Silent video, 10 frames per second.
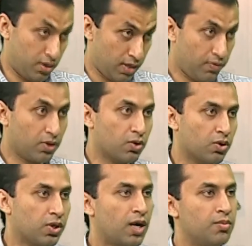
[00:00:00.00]
even
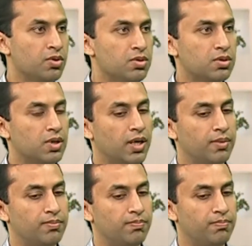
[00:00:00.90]
growth hormones,
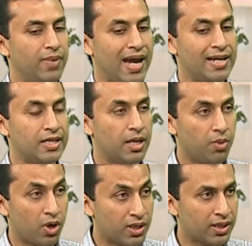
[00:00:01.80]

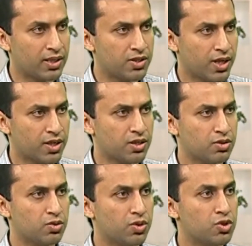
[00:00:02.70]
antibiotic
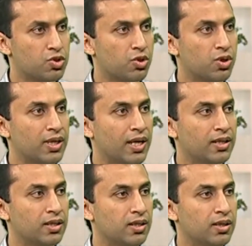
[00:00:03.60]
injections to ensure
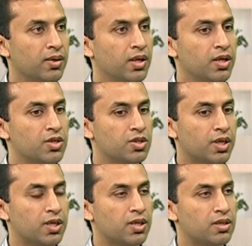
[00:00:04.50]
that the
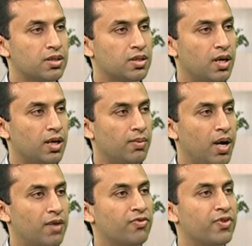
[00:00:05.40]
chickens
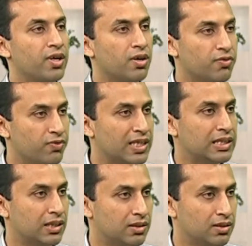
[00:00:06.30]
are free of
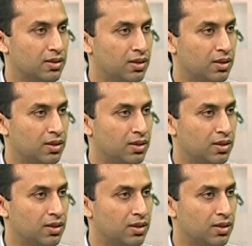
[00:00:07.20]
disease.